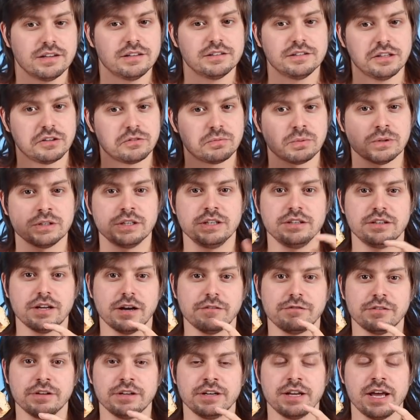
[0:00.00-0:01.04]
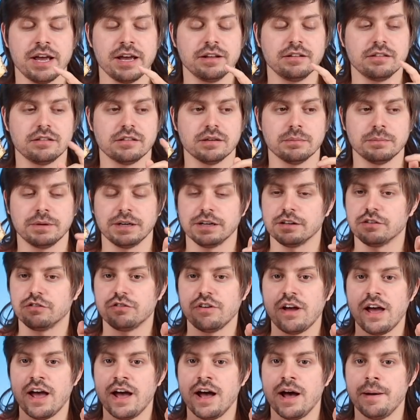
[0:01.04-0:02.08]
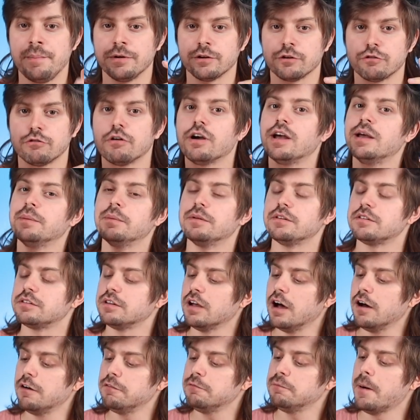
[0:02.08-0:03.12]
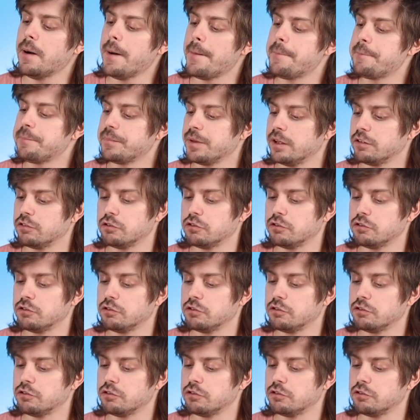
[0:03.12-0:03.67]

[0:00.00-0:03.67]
This one you definitely need some like jam and cream and stuff, but it's